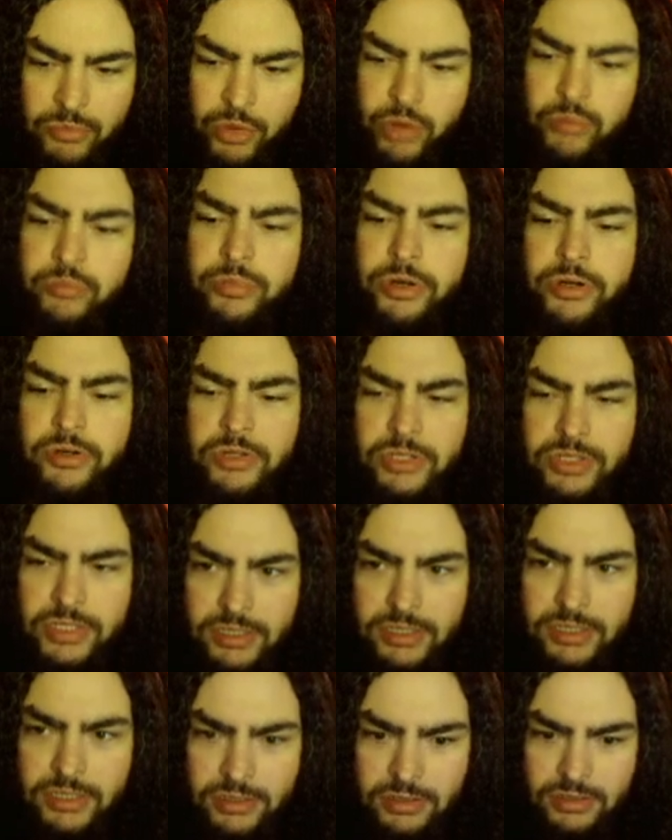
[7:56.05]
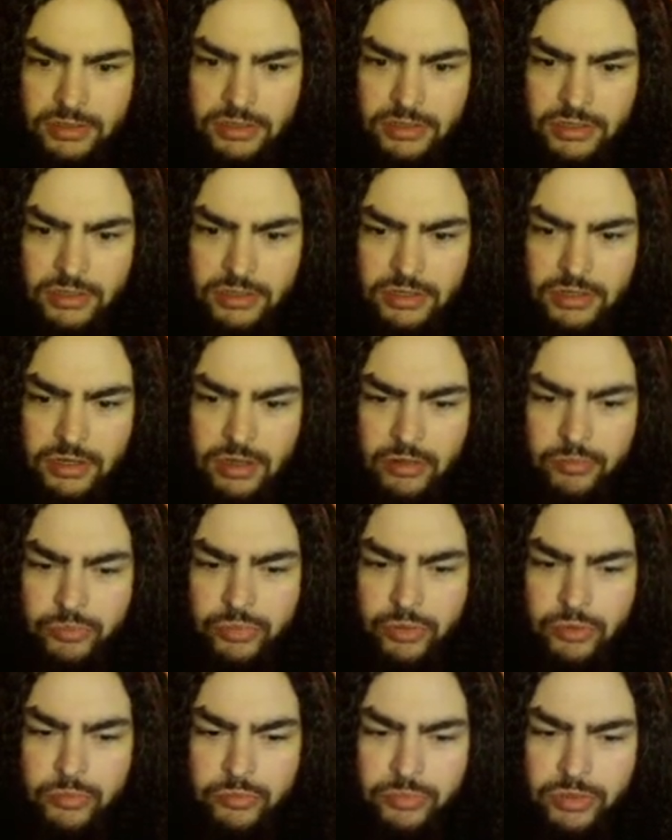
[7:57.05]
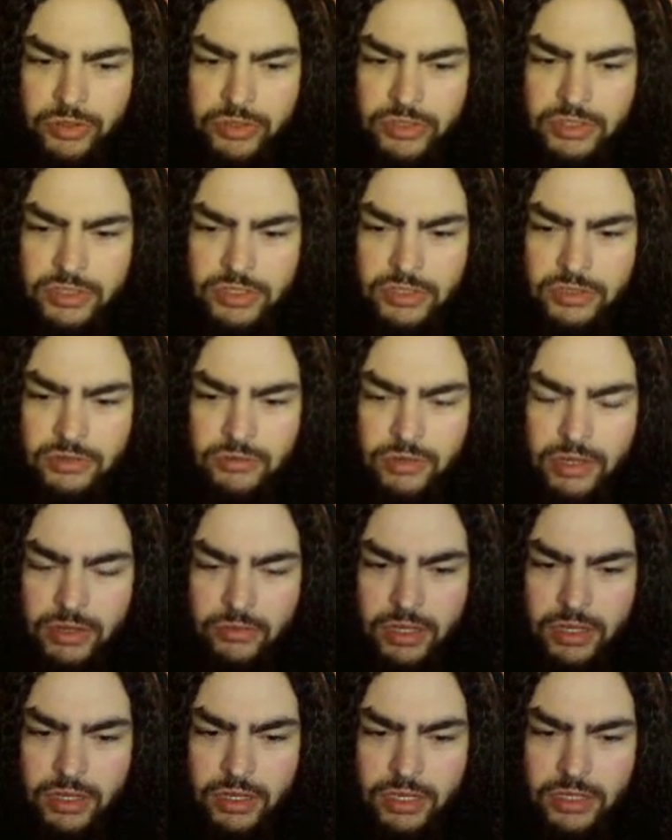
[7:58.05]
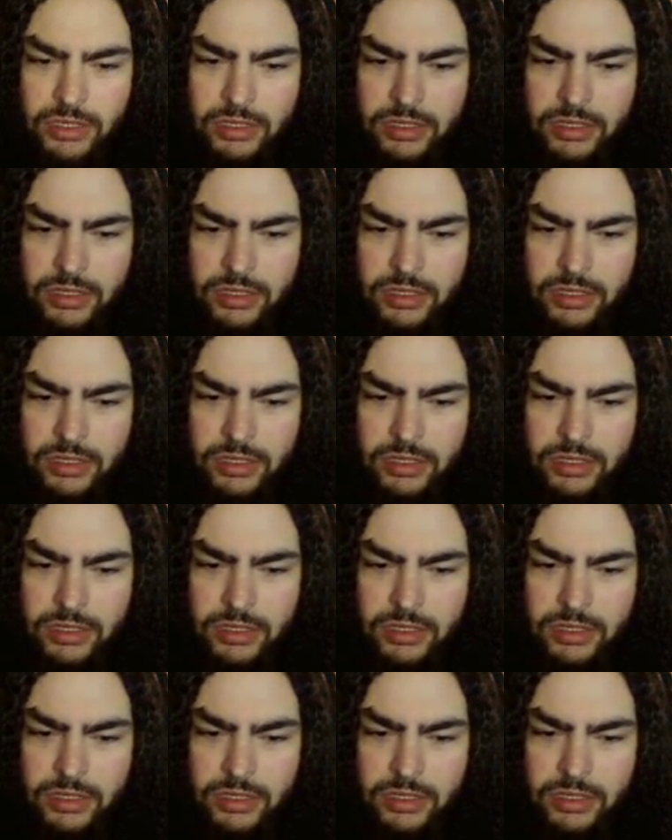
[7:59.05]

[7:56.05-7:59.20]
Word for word: Boom Burst. I'll Boom Burst you. Wait, what?